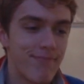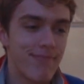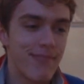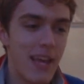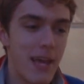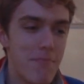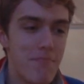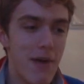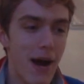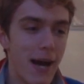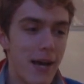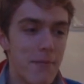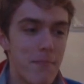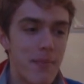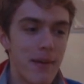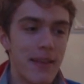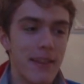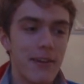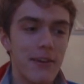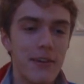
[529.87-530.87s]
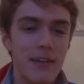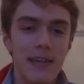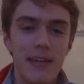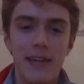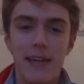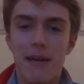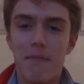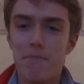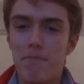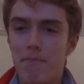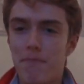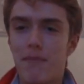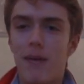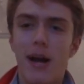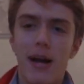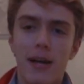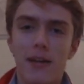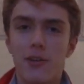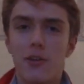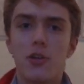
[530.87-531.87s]
it might be that
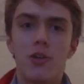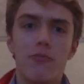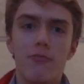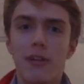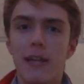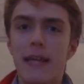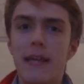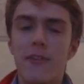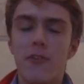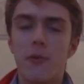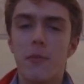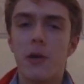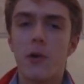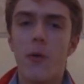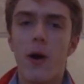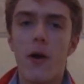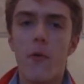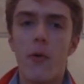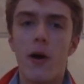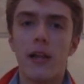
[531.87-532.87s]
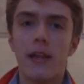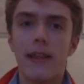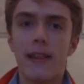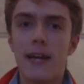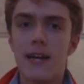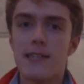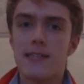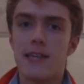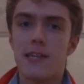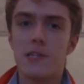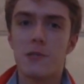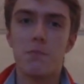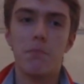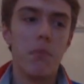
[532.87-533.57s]
you can relate to me quite well in that sense,